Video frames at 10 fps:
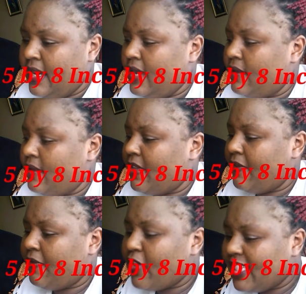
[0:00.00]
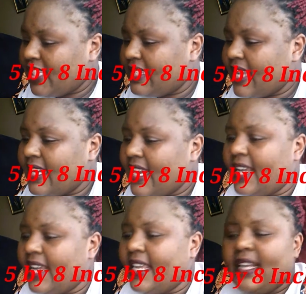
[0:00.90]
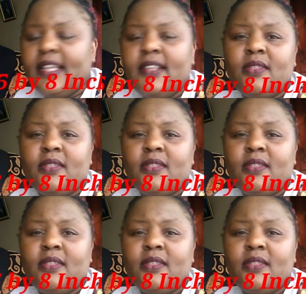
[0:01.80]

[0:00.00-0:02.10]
The font inside again is